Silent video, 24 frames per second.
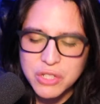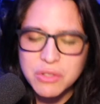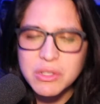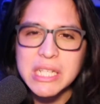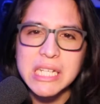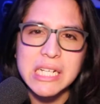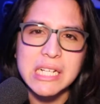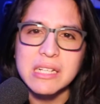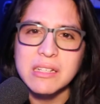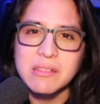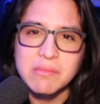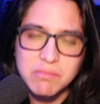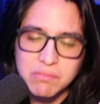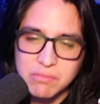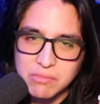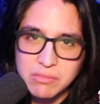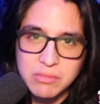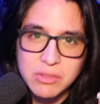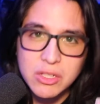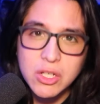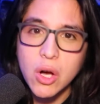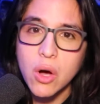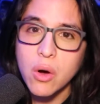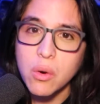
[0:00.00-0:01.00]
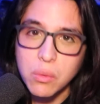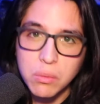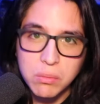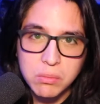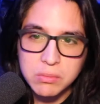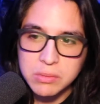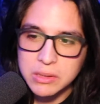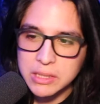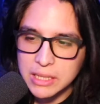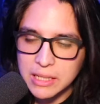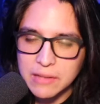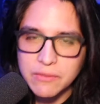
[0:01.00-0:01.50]
you need to go
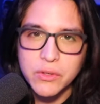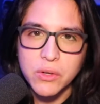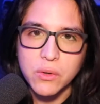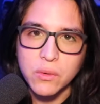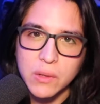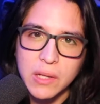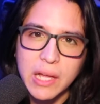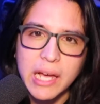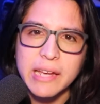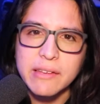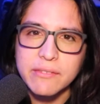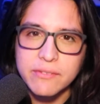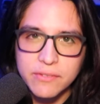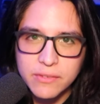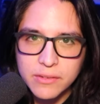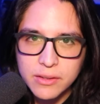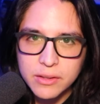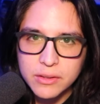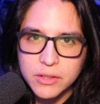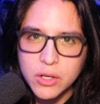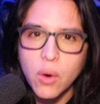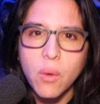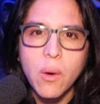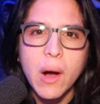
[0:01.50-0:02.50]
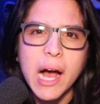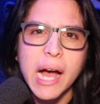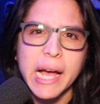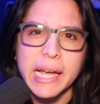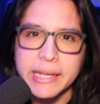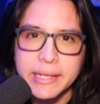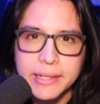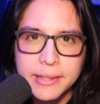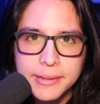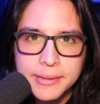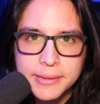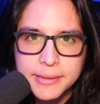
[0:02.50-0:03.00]
live your life, go
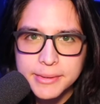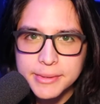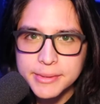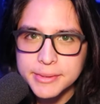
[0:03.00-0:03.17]
hike.